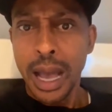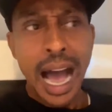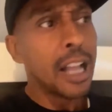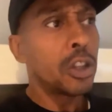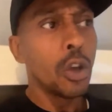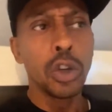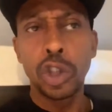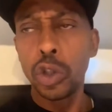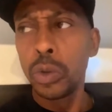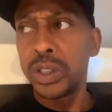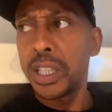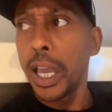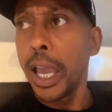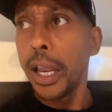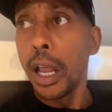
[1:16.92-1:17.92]
I thought you
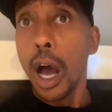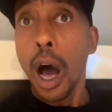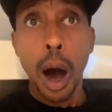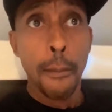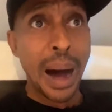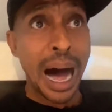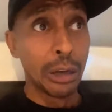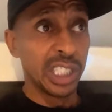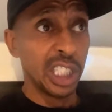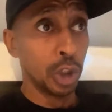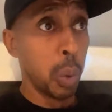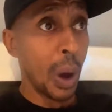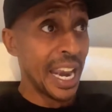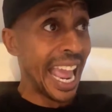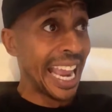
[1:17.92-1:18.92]
said, a boss
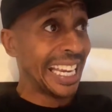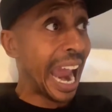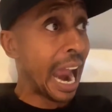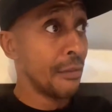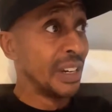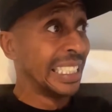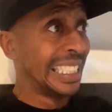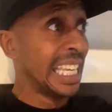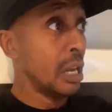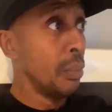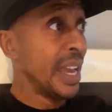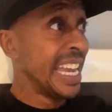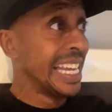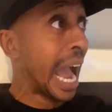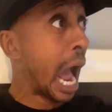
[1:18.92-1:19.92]
is one that guarantee
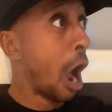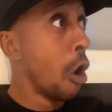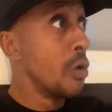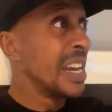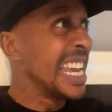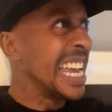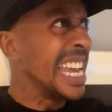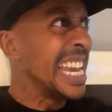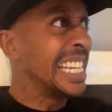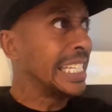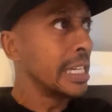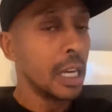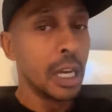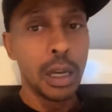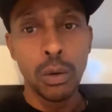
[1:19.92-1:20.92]
we gon'
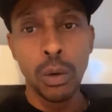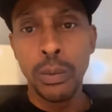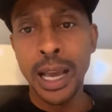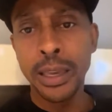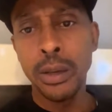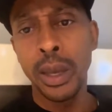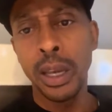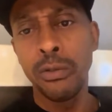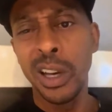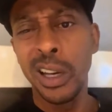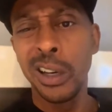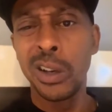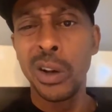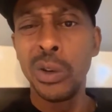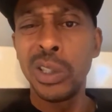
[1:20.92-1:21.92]
eat. Well, why you ain't
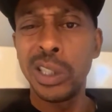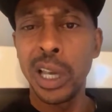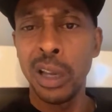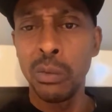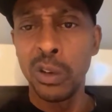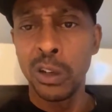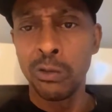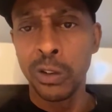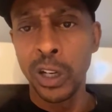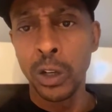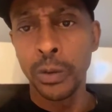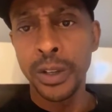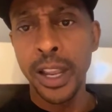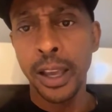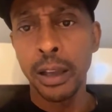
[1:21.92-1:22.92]
renegotiating with a
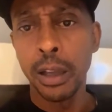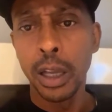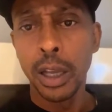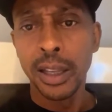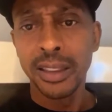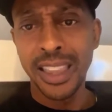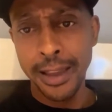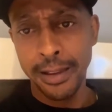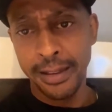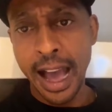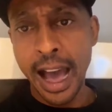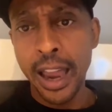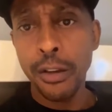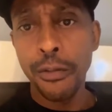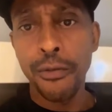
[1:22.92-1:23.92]
real nigga? Thank
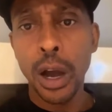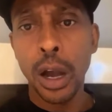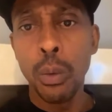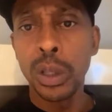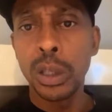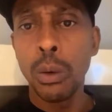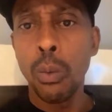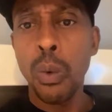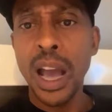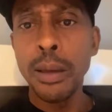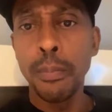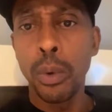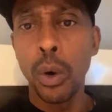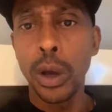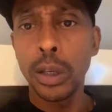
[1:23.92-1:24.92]
God he fucking with them
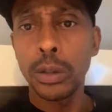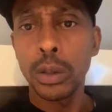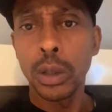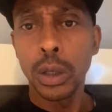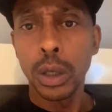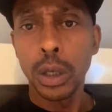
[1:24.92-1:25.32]
white boys.